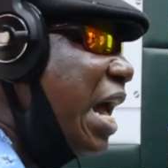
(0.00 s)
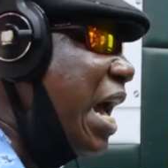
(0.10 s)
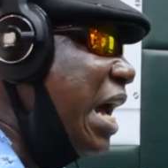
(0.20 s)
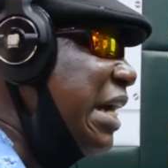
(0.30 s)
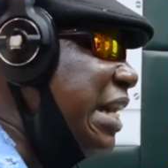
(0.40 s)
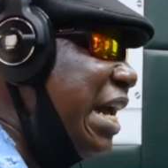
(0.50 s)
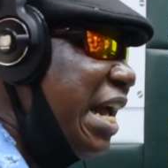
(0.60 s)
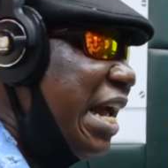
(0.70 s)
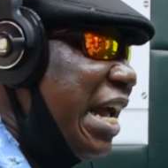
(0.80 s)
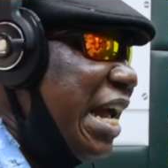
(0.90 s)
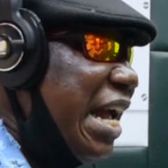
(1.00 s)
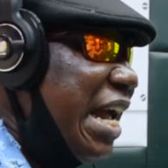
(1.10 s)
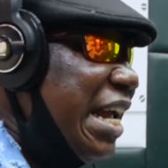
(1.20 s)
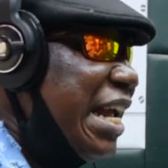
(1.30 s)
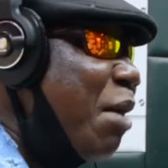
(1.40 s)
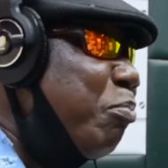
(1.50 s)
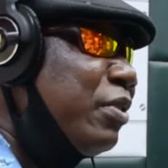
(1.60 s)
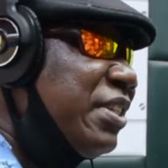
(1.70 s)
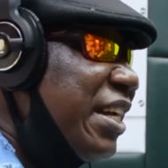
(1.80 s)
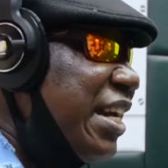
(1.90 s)
And it
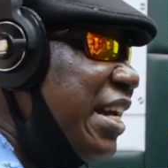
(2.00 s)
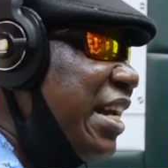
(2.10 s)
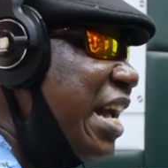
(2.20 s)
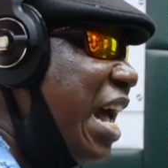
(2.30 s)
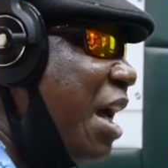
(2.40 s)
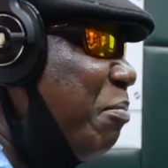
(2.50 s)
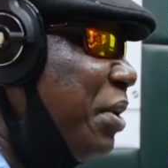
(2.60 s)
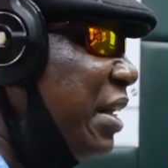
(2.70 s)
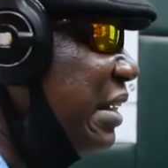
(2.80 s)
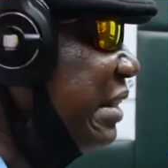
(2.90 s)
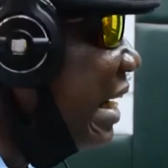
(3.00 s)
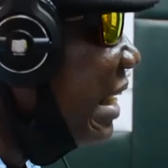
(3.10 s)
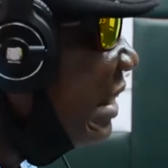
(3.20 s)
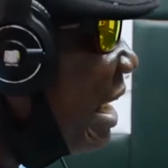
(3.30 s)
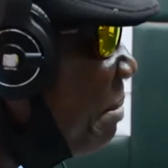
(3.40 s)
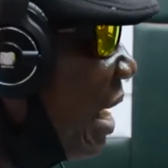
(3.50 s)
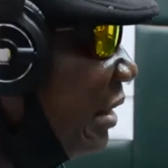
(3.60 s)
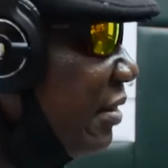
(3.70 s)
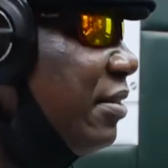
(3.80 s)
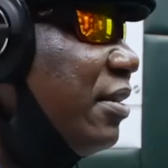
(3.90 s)
happens to say I be Delta man.